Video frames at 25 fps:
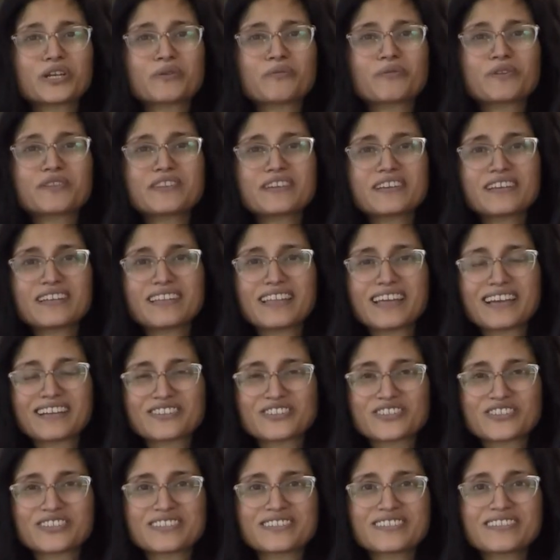with the
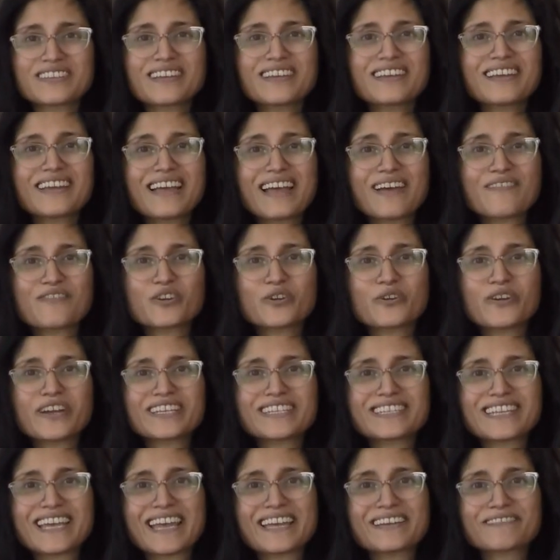Collection. Have a great
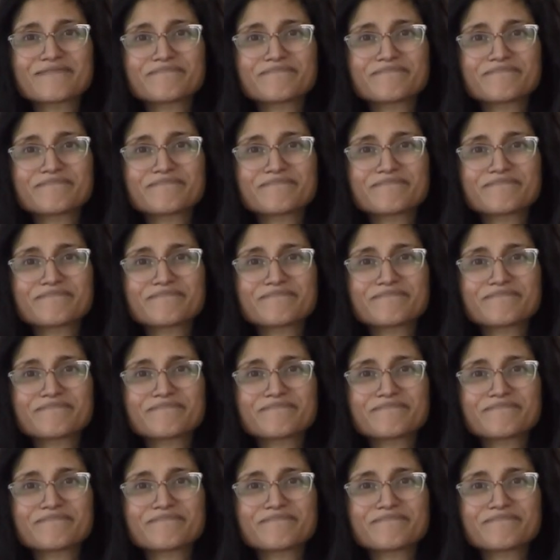day.